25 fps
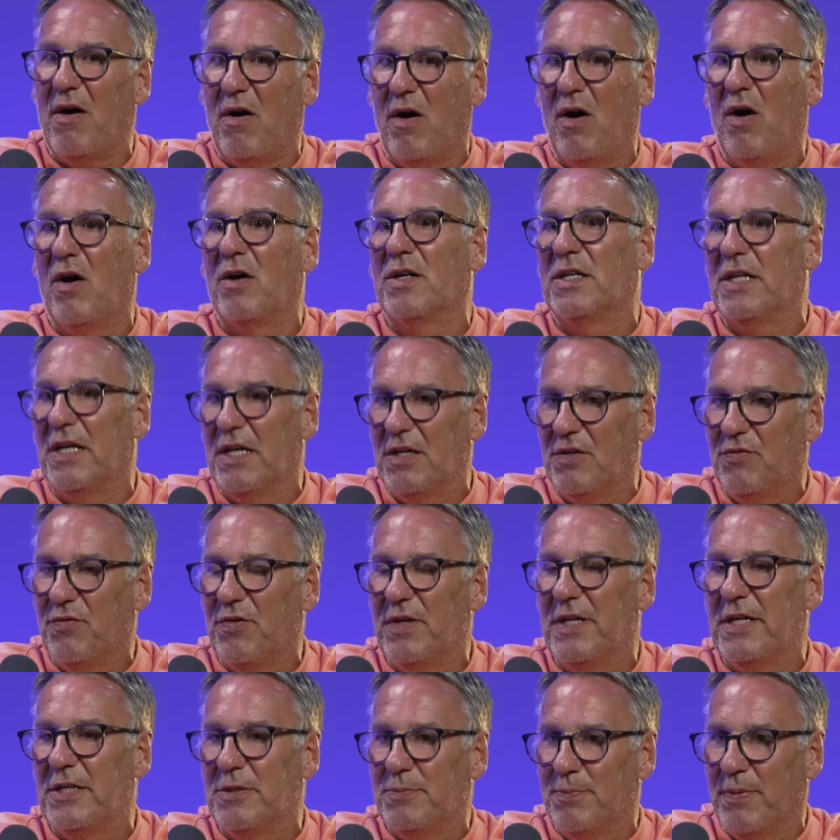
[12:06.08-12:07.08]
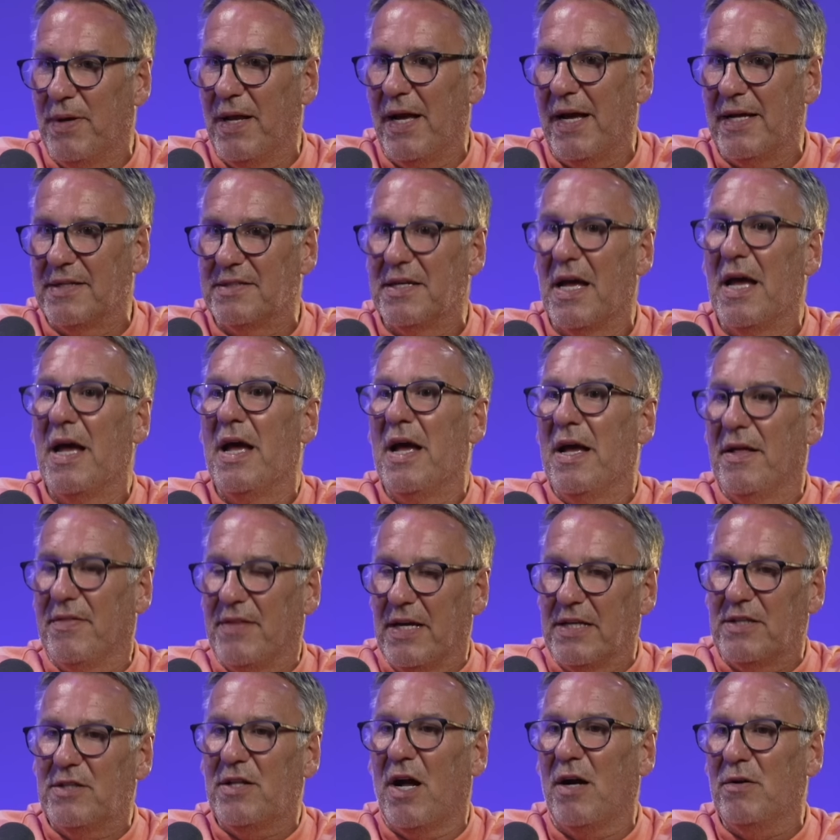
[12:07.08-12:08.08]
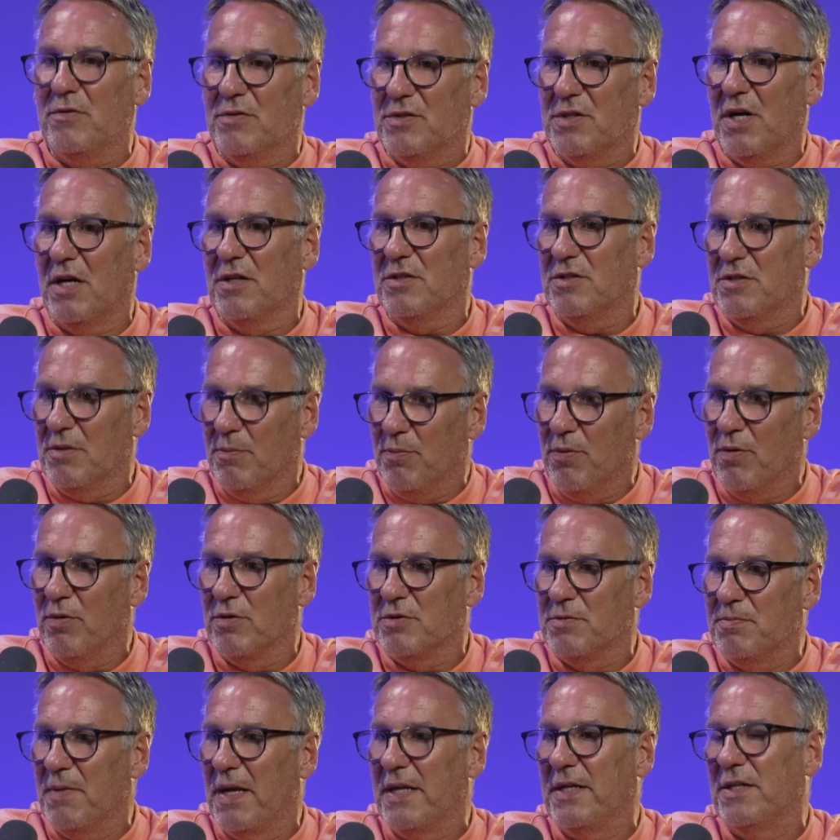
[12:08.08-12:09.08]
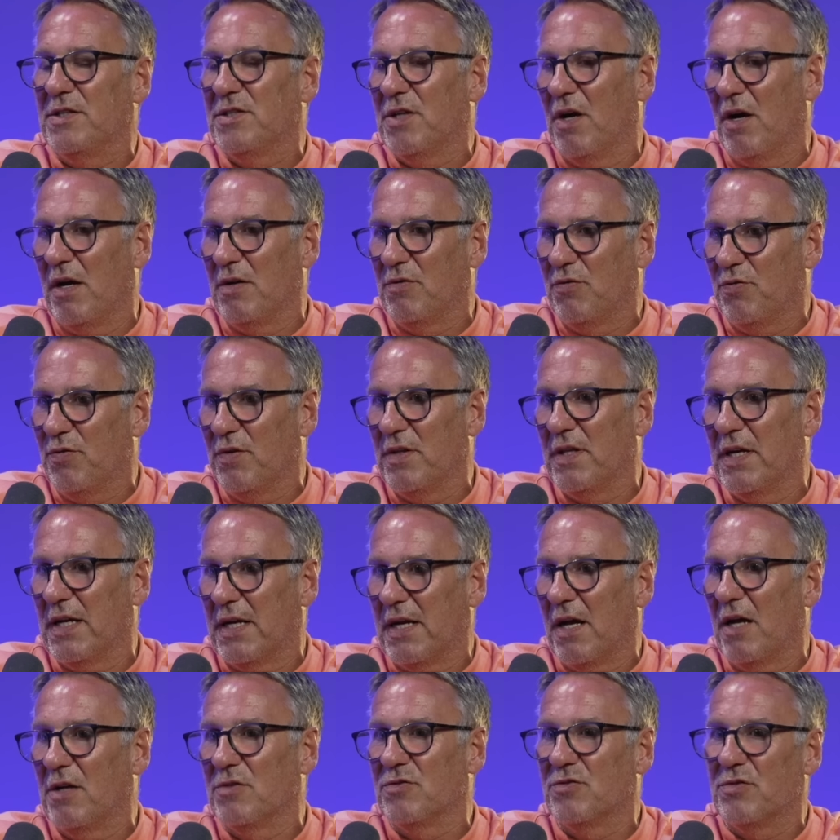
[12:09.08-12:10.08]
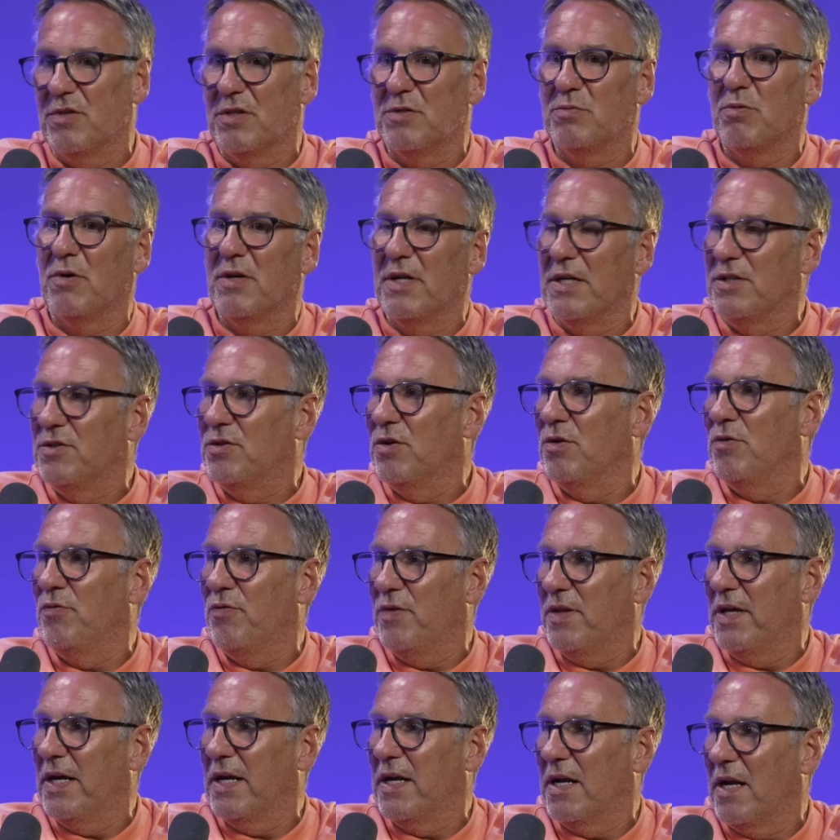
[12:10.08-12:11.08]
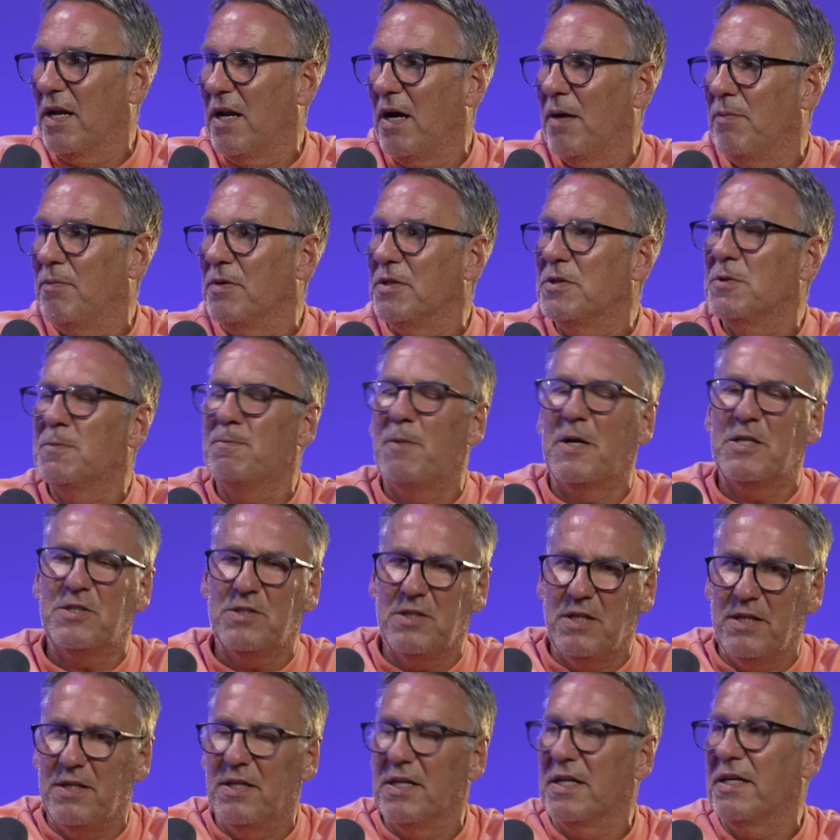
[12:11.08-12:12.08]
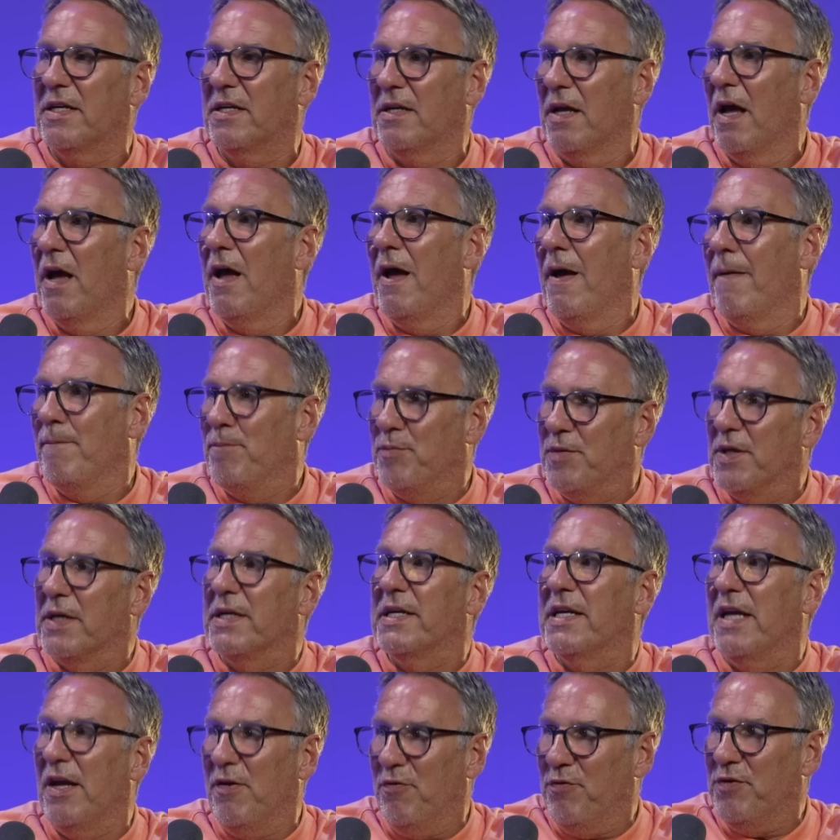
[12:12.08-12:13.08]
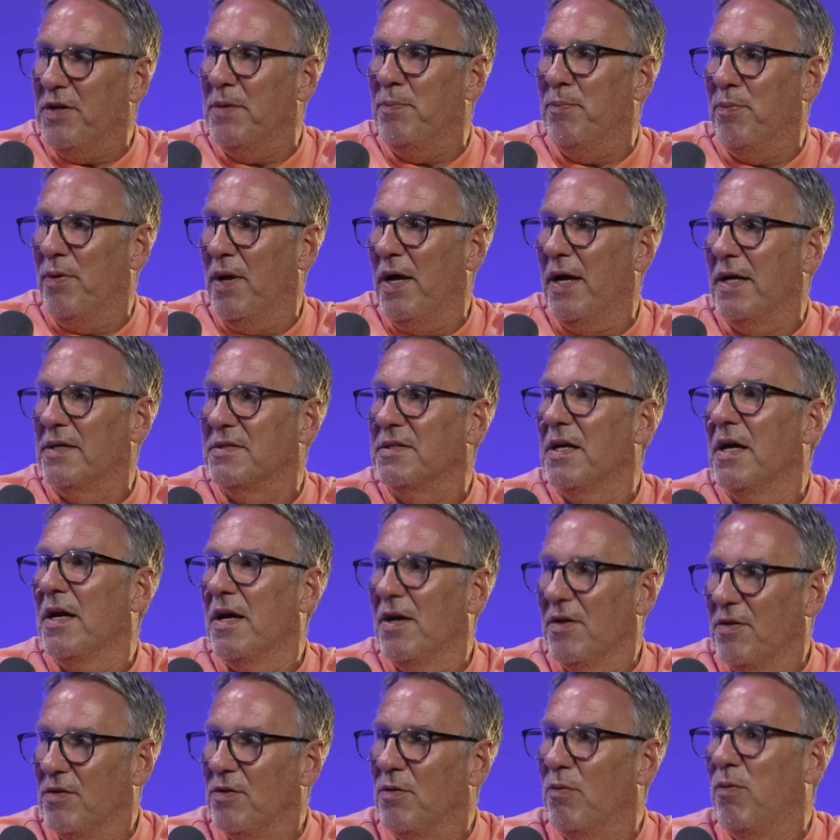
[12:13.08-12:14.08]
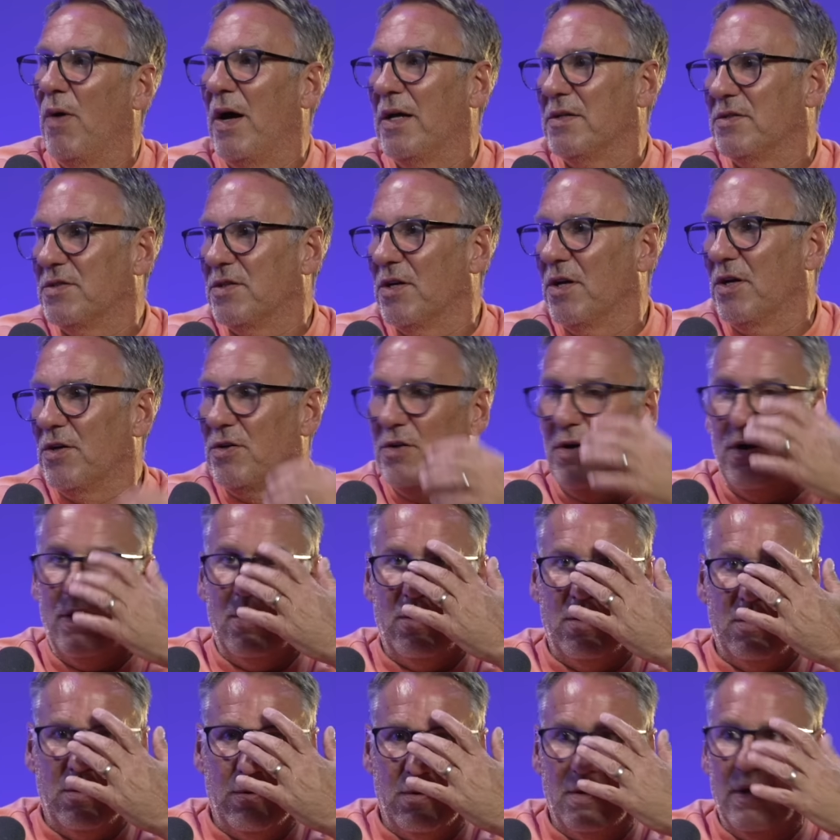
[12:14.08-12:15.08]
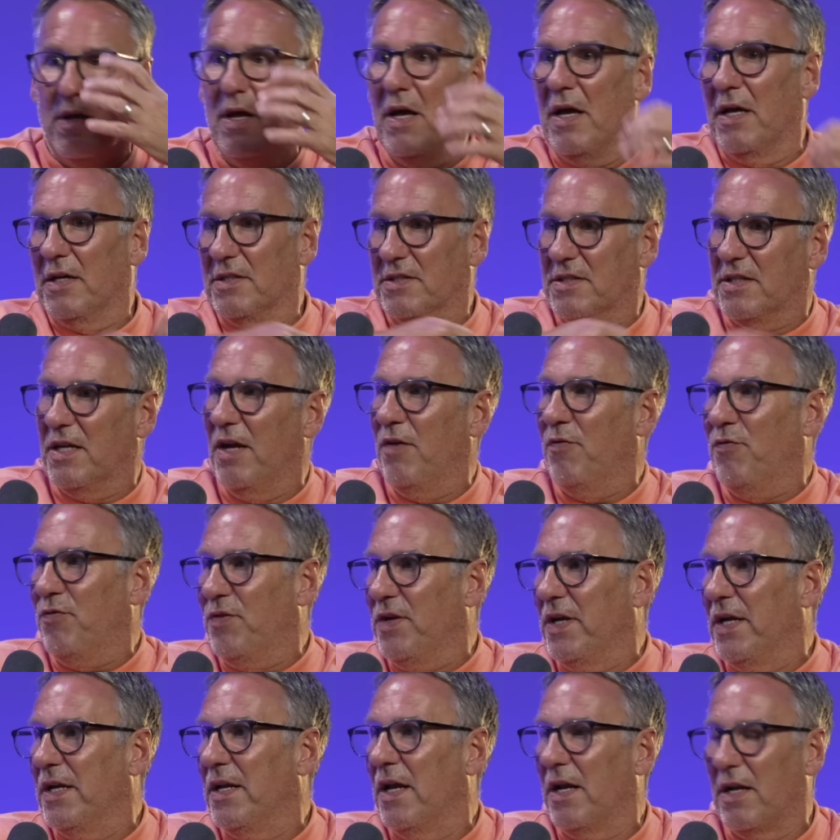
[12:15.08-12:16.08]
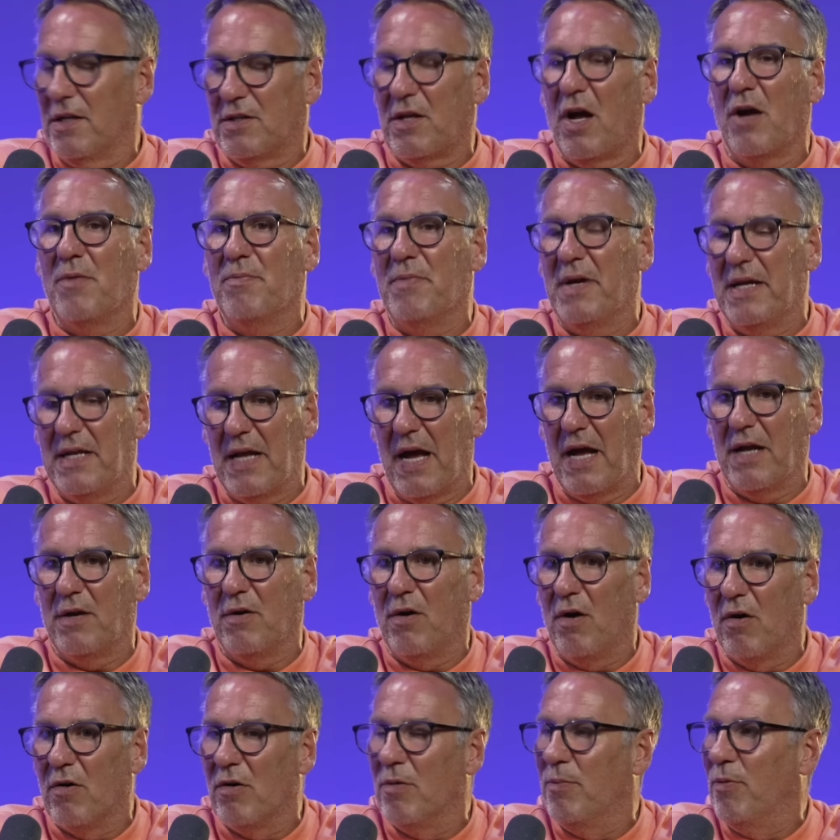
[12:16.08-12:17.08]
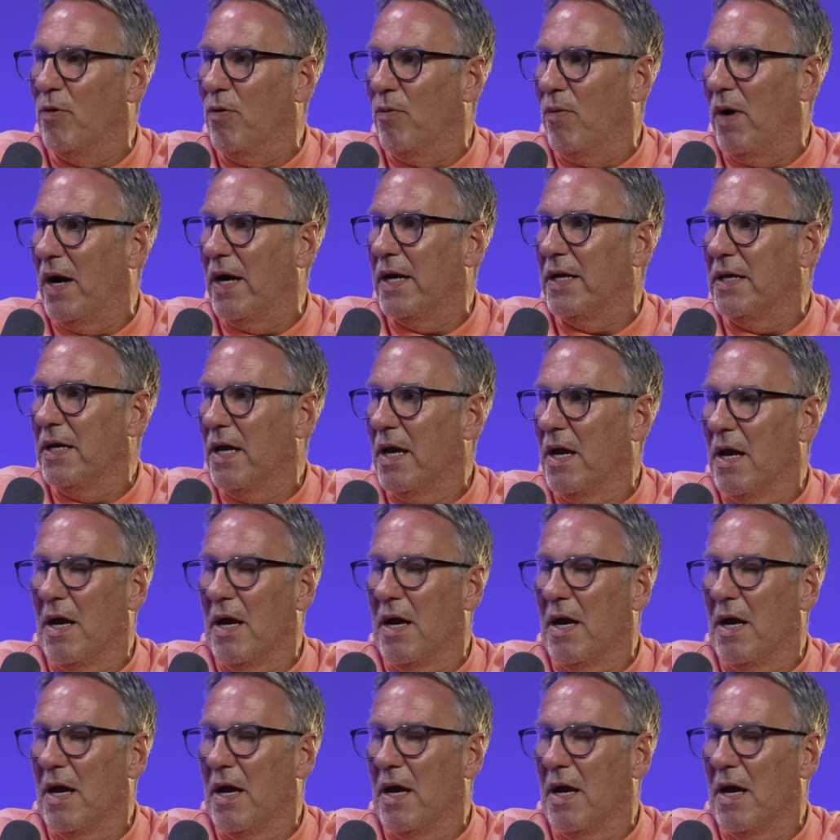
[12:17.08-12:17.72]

hard it is for these players. They don't touch the ball as many times for their country as what they do for their club, especially the gifted players. The ones that are not as gifted, and I don't mean that in a horrible way,